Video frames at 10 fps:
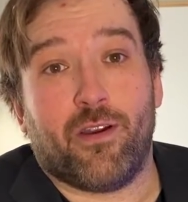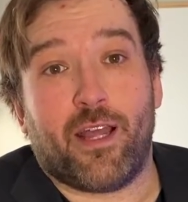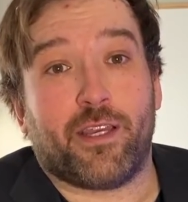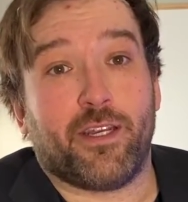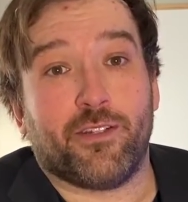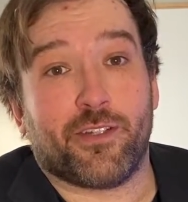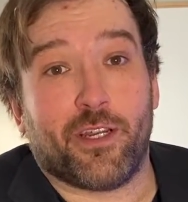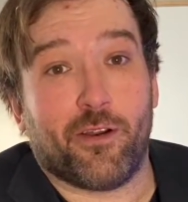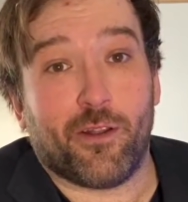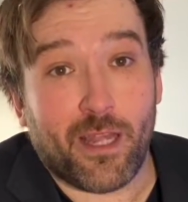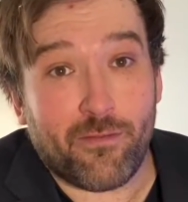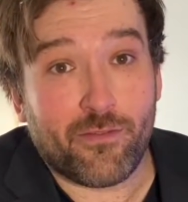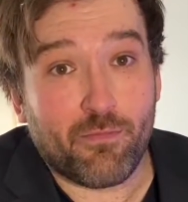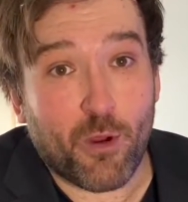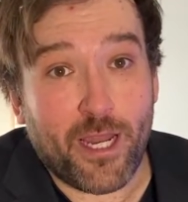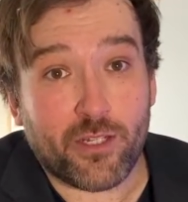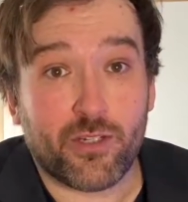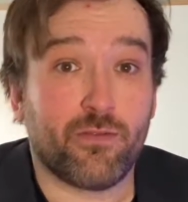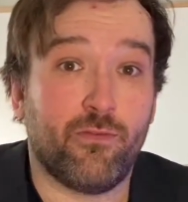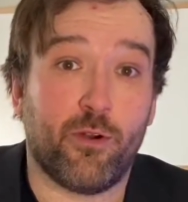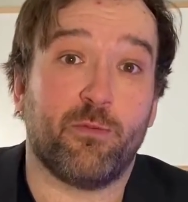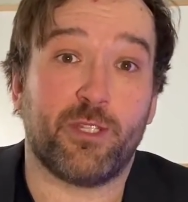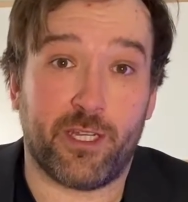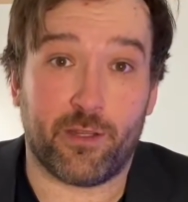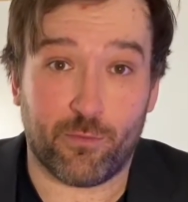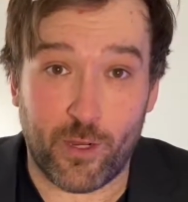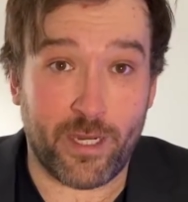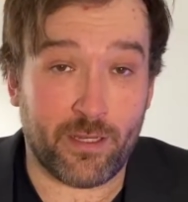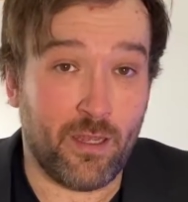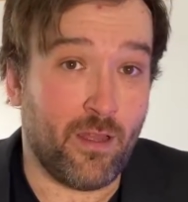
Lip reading: allocation is going to go to the left branch, 40% to the right.